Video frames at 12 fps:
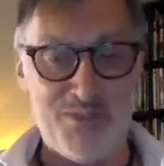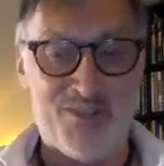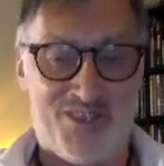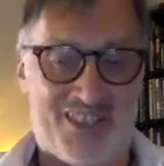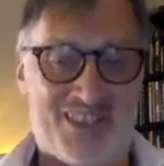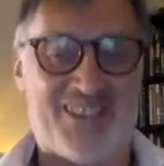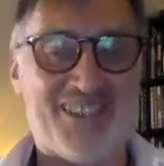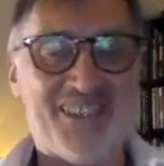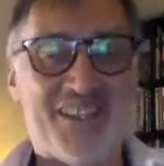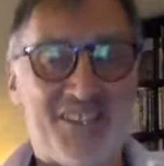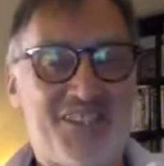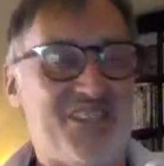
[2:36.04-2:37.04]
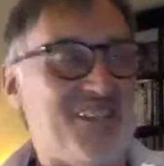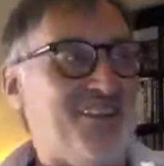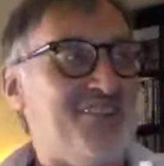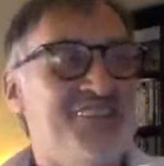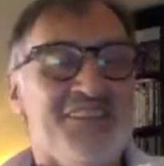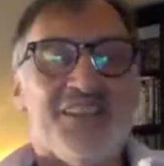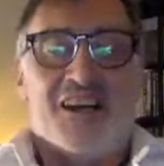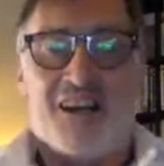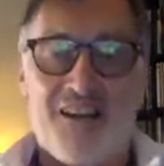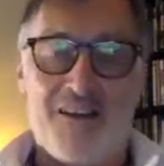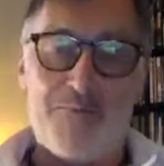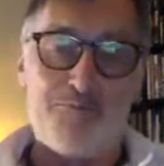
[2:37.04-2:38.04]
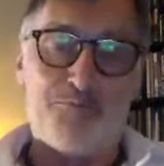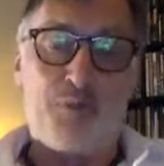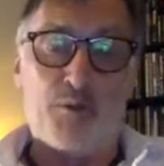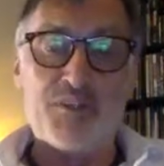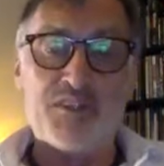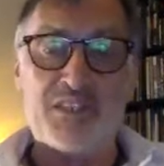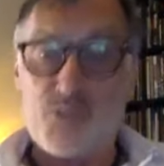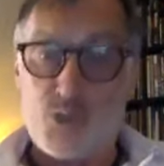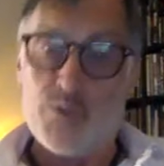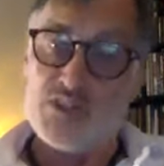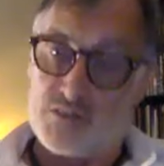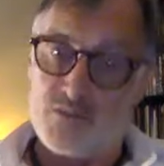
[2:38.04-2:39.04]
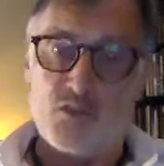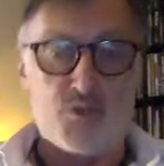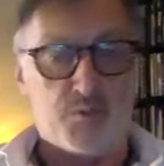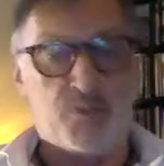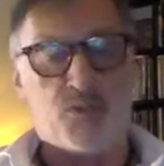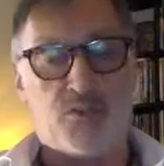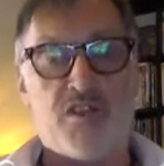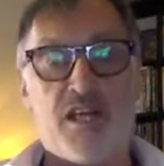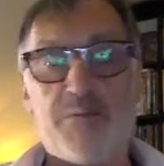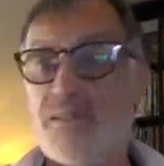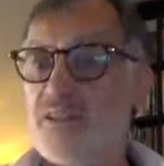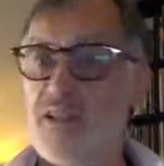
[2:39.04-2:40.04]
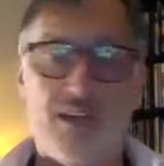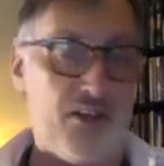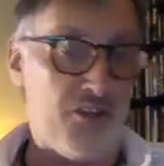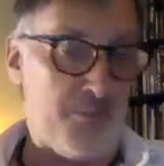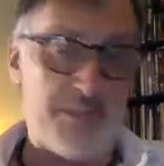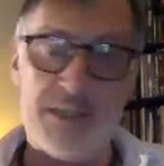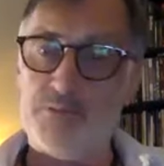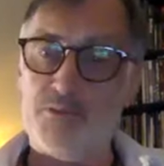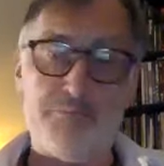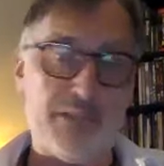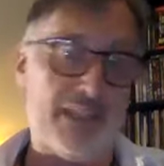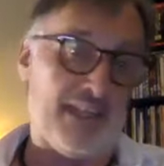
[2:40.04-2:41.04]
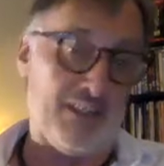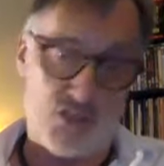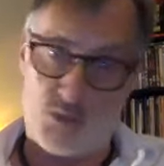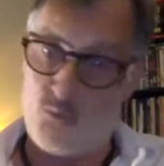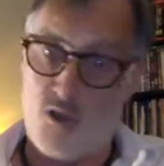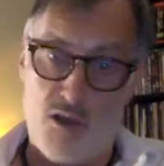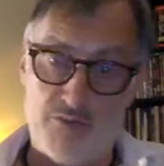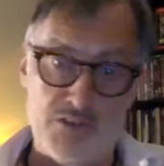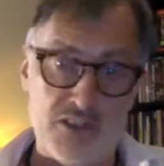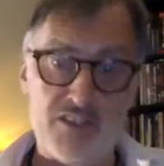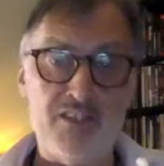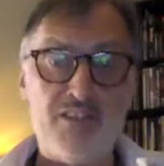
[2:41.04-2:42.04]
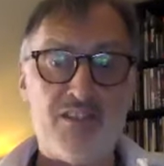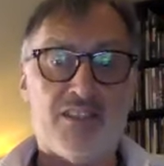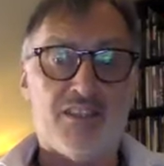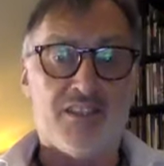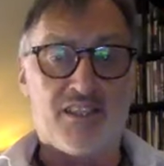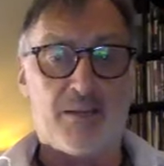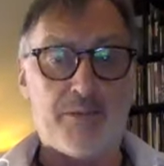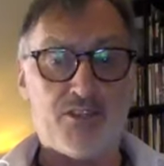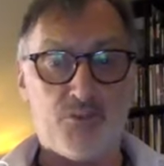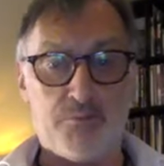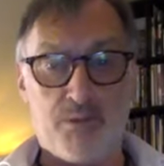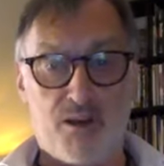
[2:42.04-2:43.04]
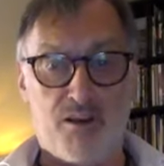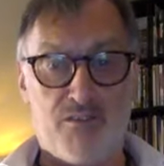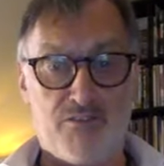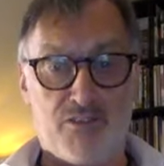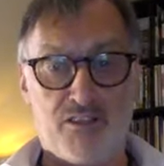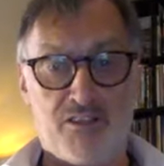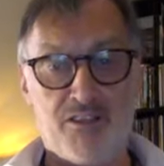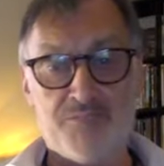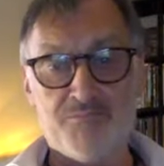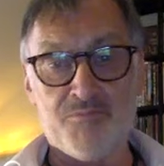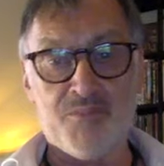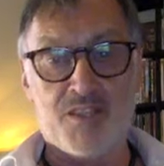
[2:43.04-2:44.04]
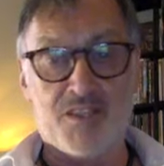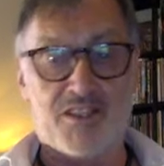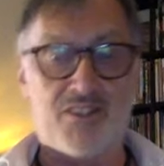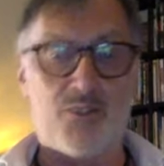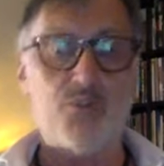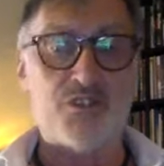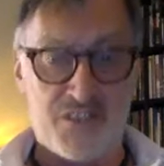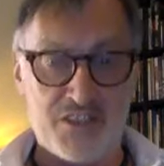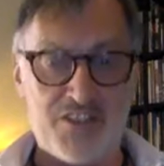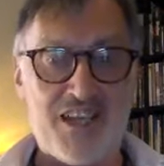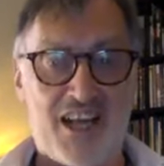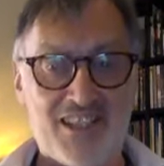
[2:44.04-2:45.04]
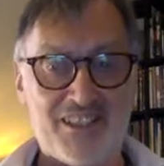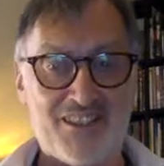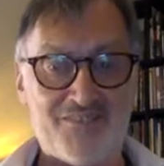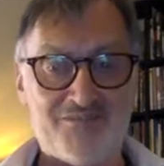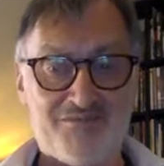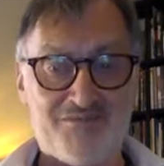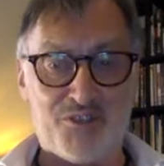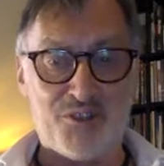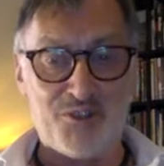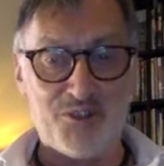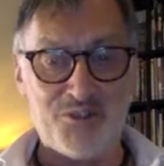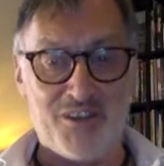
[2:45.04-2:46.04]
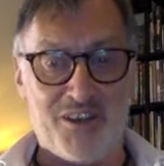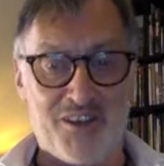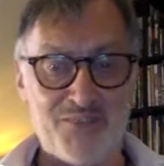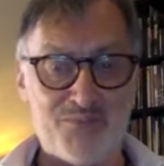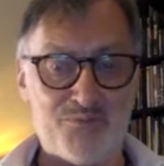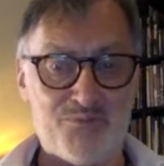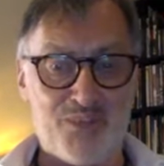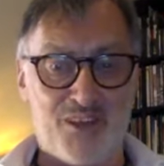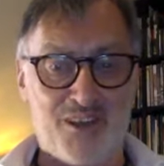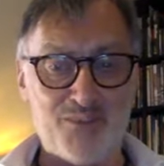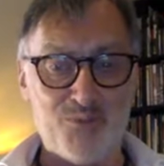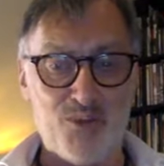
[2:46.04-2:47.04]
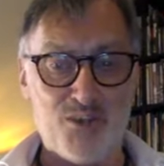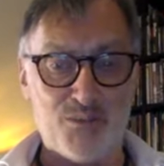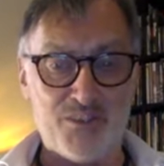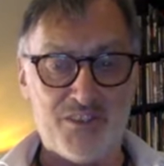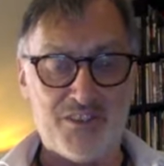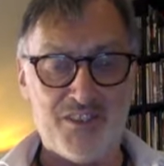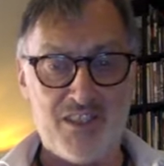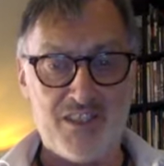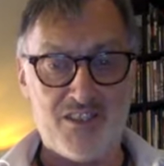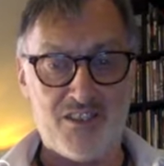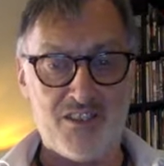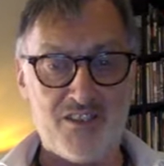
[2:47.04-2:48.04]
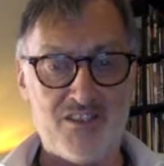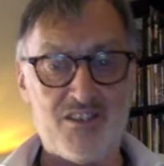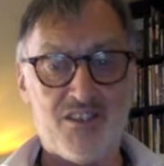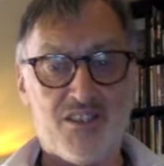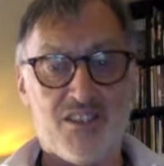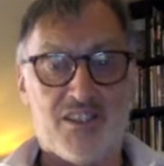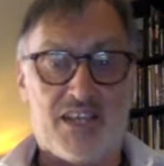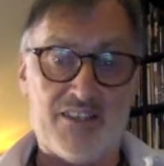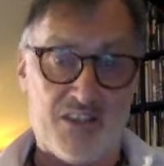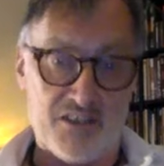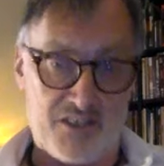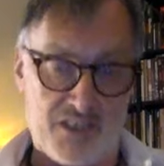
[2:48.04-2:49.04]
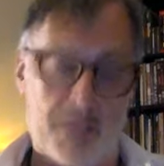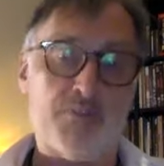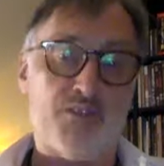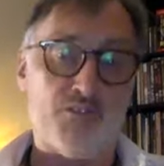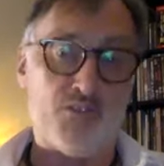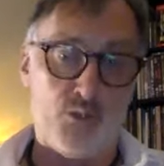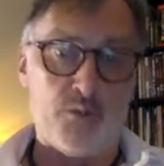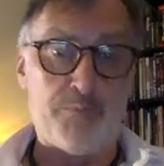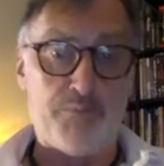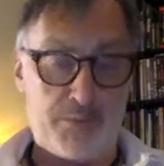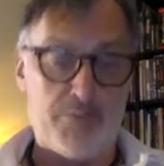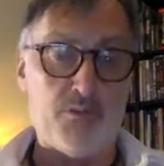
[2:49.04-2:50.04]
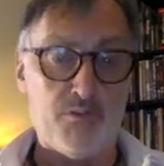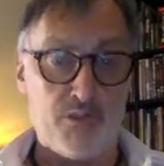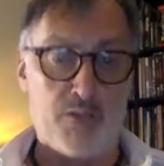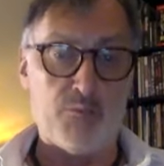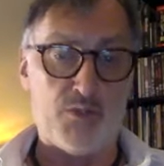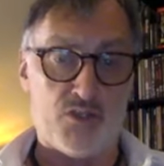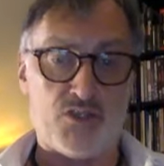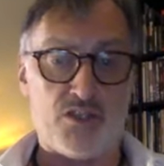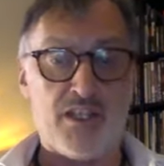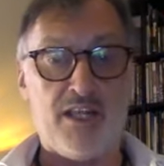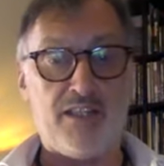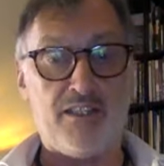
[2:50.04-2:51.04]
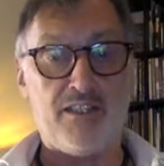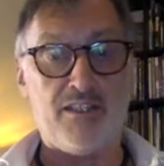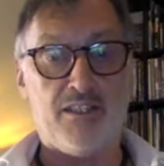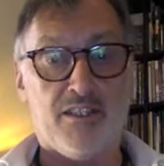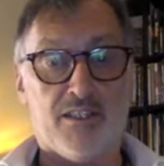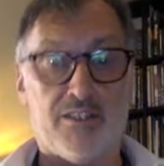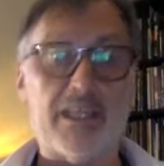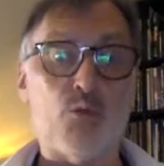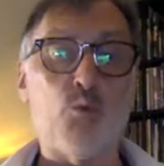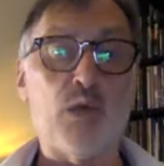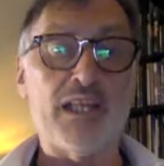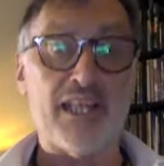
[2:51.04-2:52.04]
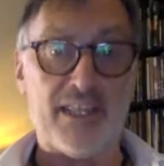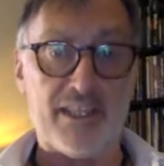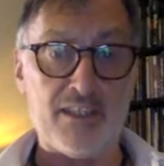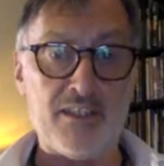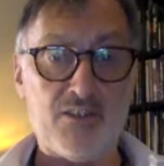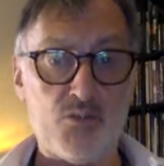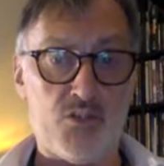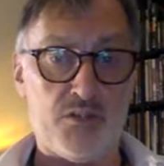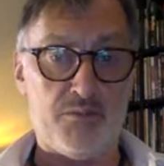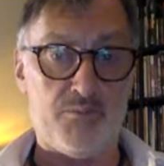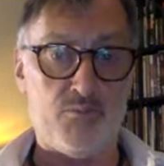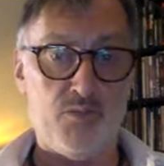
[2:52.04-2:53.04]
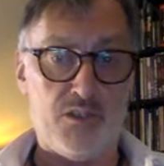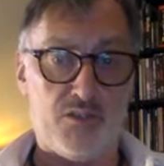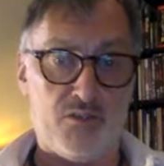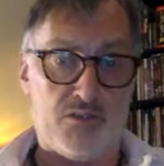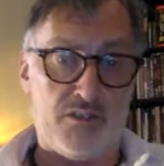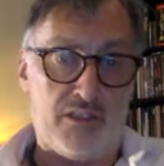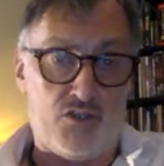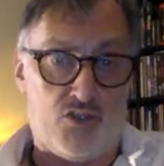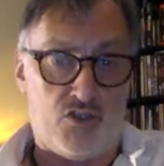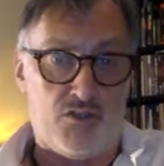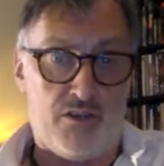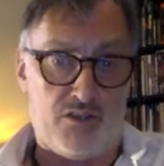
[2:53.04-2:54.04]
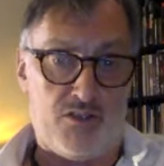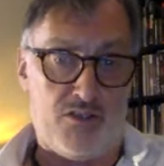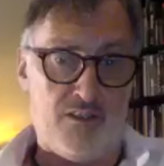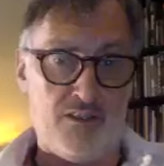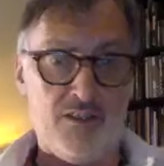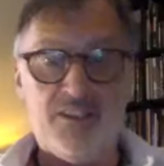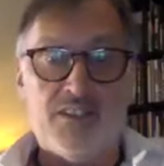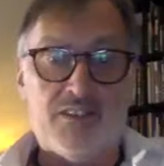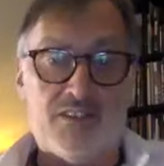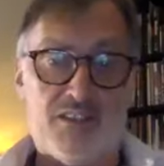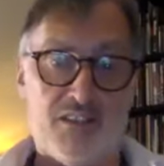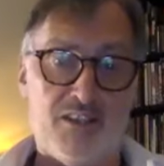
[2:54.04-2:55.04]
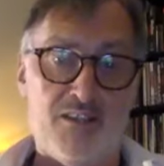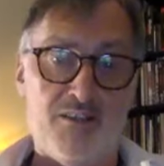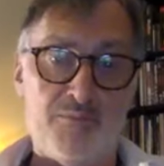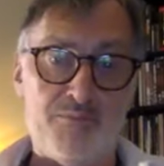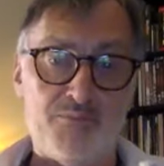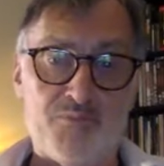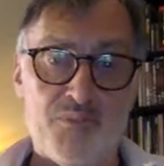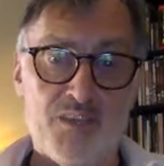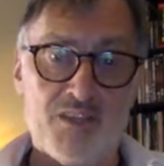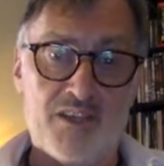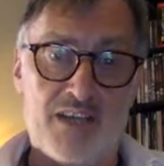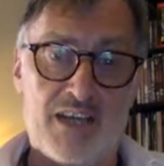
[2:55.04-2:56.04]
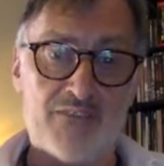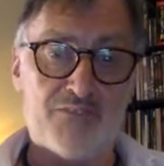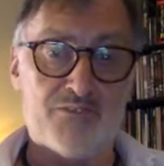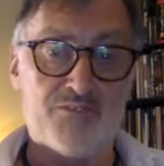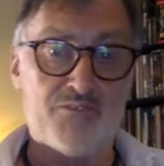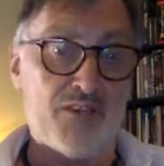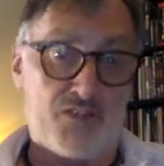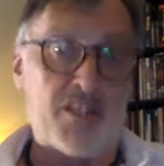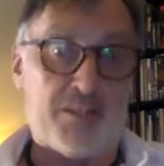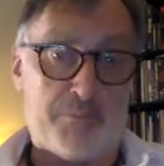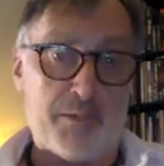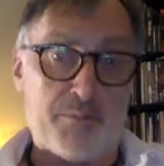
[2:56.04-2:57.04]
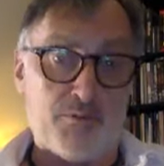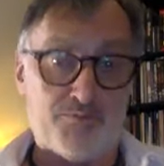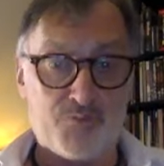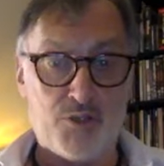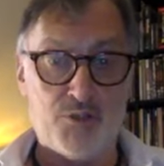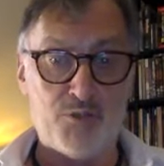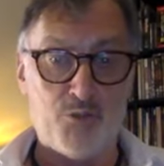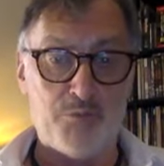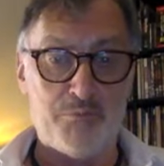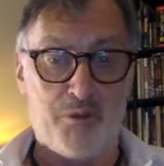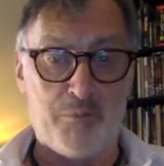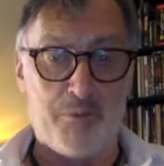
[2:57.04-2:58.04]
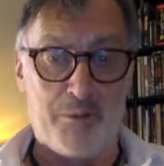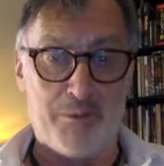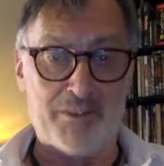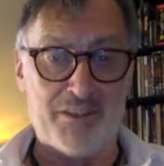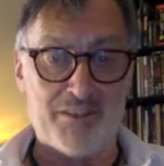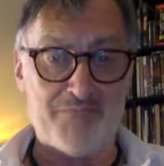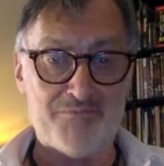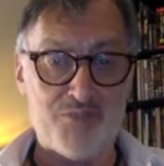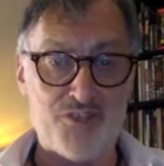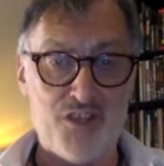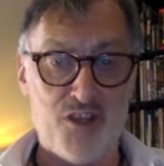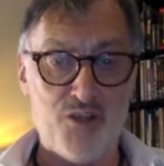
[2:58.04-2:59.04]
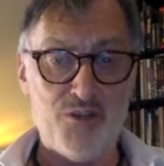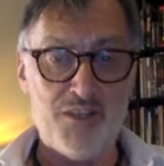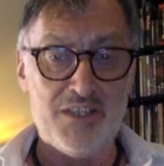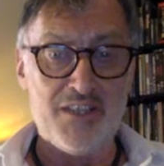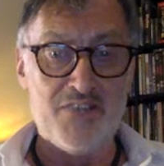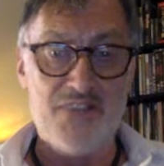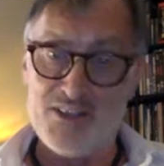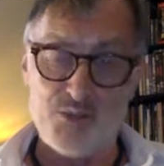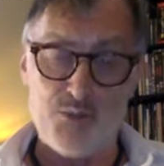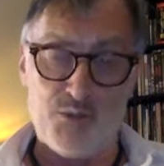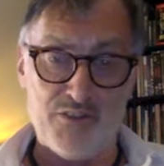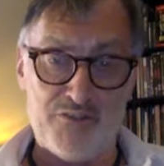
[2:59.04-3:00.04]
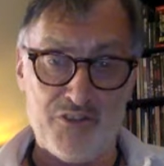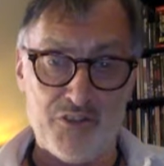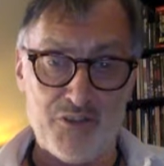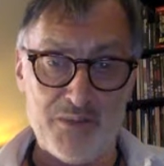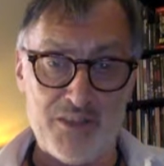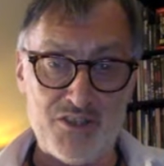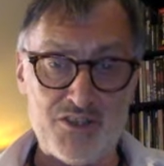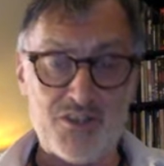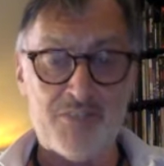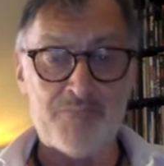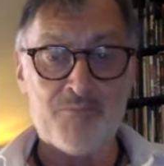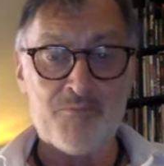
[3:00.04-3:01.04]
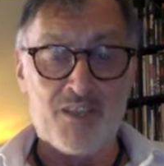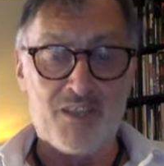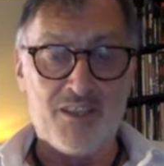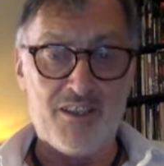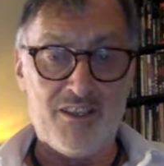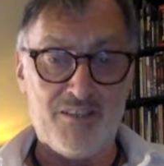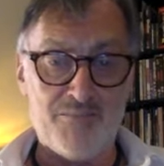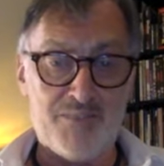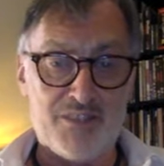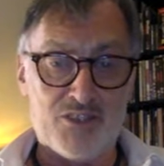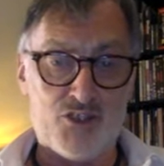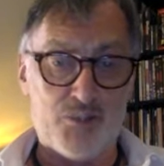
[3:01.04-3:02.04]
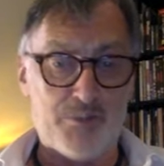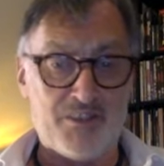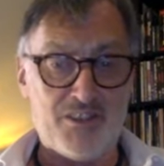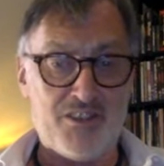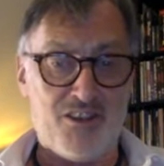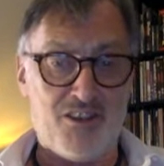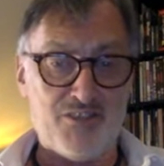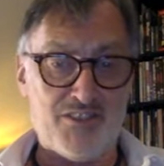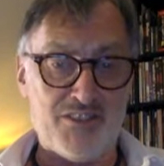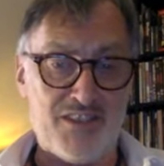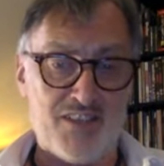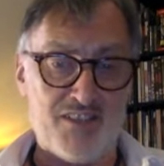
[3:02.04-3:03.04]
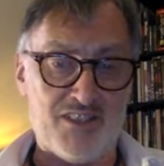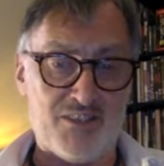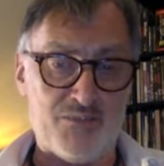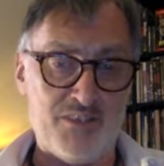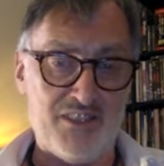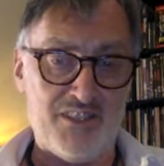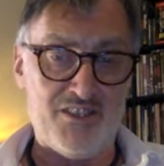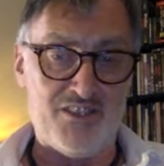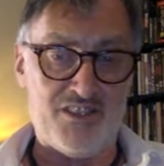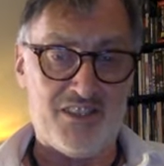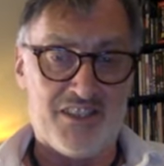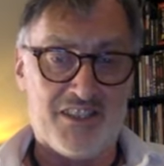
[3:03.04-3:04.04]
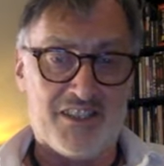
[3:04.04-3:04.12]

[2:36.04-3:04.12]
music so um, but we did new interviews with all of them and then other people michele soavi lamberto bava you know all of the italian crew that i that i'd worked with in the 80s and then some of the newer people like Richard Stanley, Nick Willing, who's a really good English director, um, and various other people who all pop up in there. So that's what the film is. Um, Tripping the Dark Fantastic really is